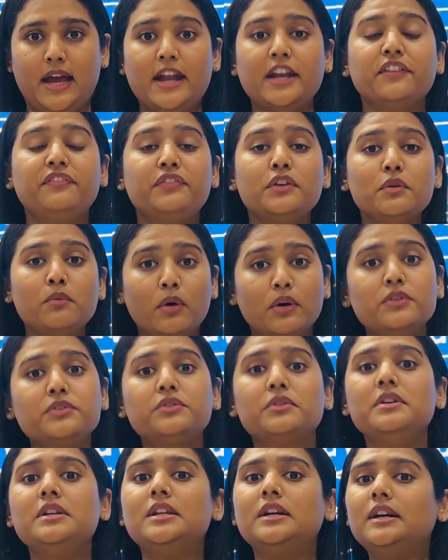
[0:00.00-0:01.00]
And if you want
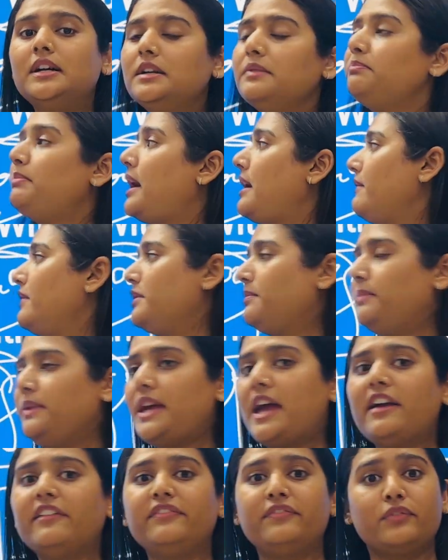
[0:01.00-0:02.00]
to learn Power
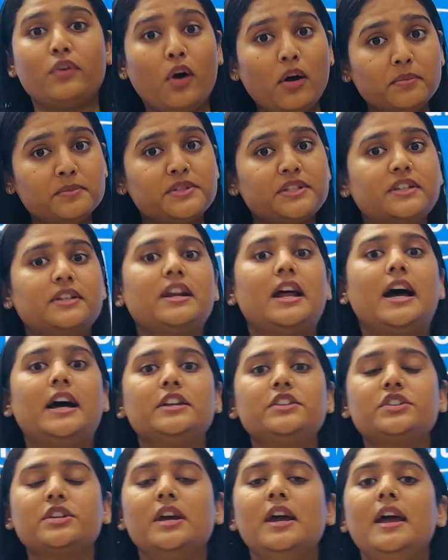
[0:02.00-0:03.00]
BI from
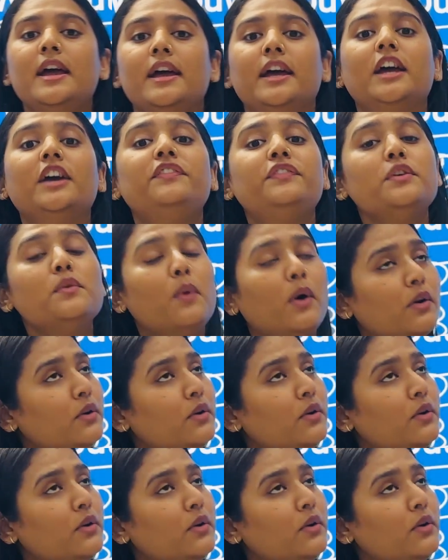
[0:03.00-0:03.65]
scratch, if you